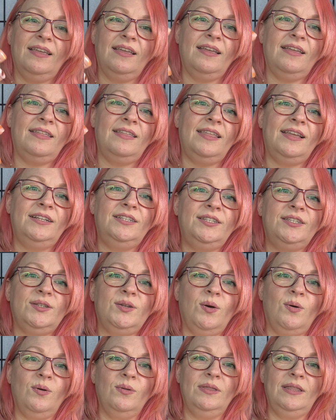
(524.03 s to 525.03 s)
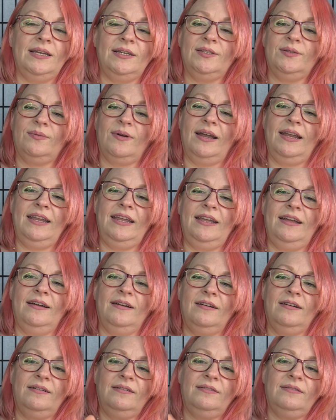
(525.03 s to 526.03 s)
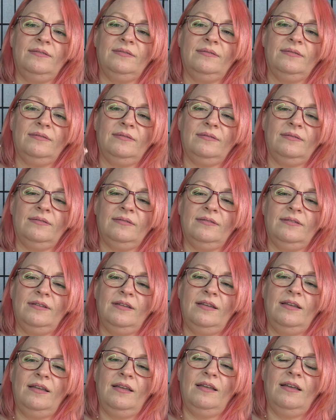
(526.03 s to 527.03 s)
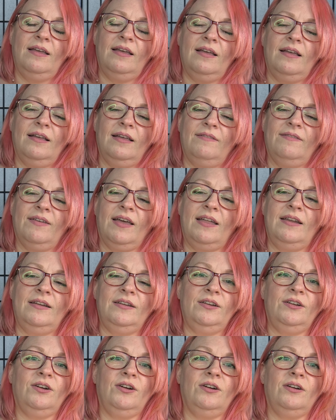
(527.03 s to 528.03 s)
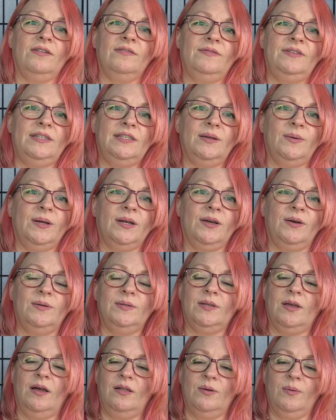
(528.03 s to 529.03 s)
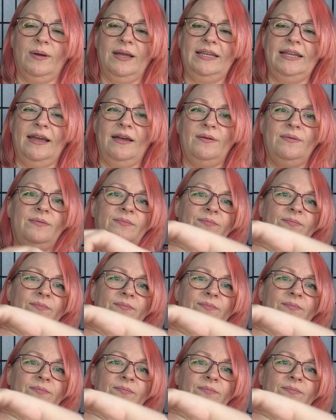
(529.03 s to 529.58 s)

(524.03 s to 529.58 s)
and then just hold this right here. I've got it curved so it goes all the way down.